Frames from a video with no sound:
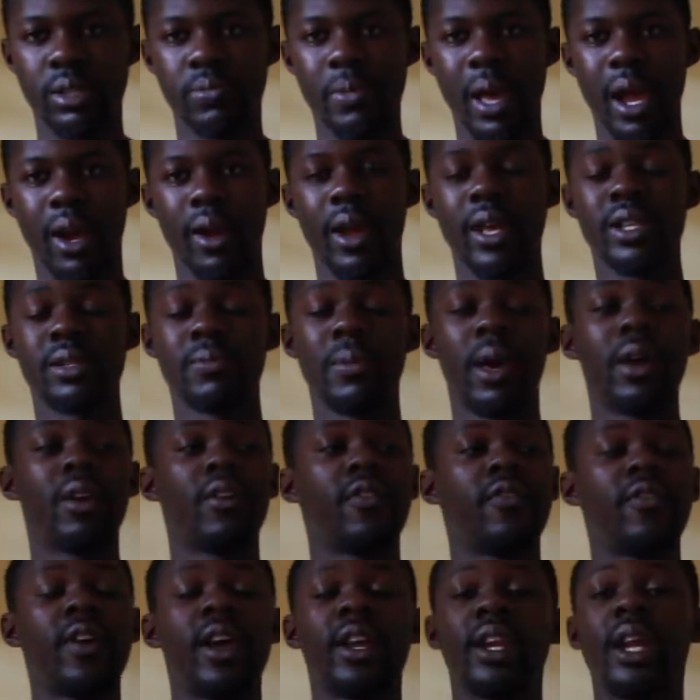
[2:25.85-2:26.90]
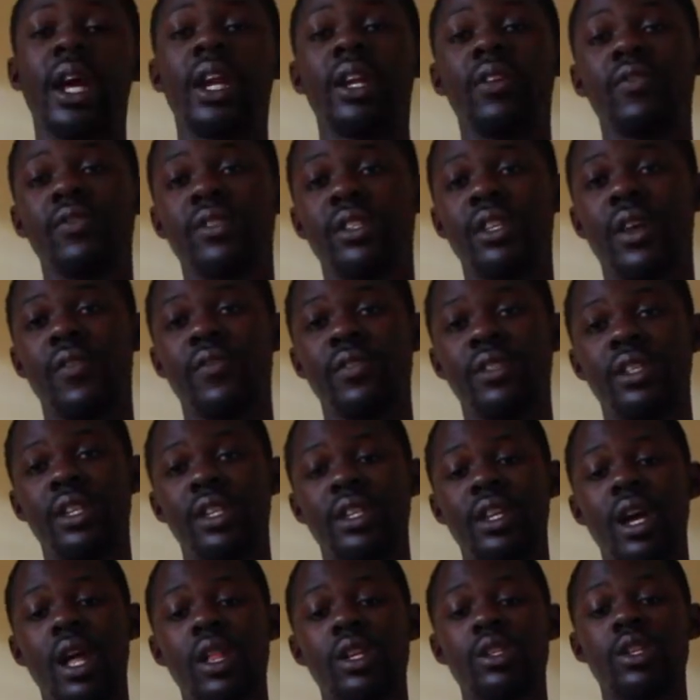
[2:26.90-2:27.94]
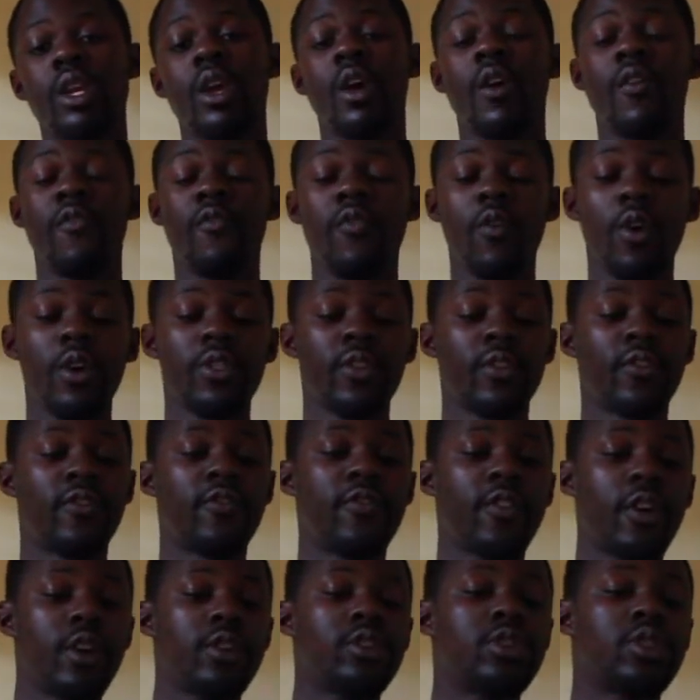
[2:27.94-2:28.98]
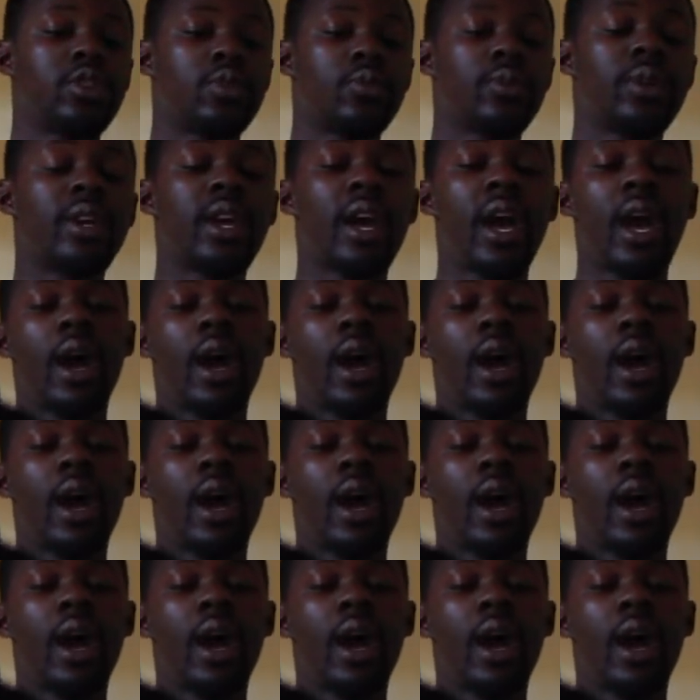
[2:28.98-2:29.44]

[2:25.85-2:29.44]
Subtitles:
smacker. As a matter of fact, not even $17 for the first 3